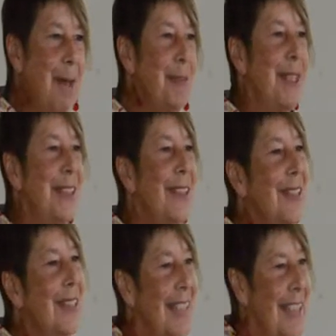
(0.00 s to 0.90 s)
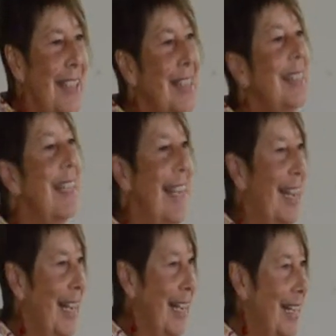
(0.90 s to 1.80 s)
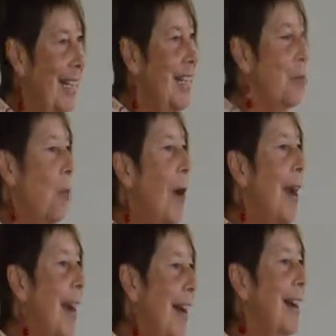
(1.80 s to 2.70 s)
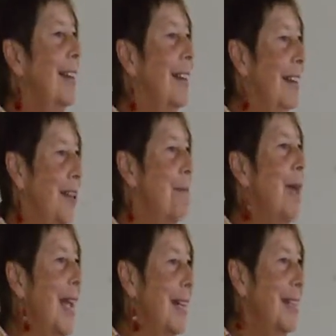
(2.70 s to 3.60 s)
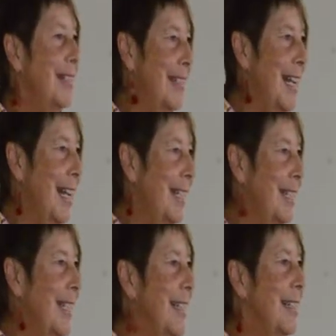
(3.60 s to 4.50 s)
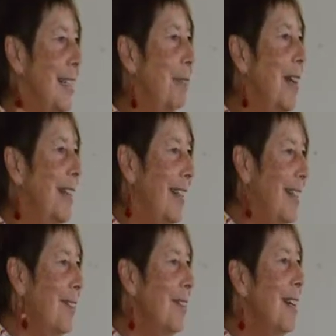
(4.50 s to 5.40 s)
absolutely is key, is where your mayor stands. Is he with you?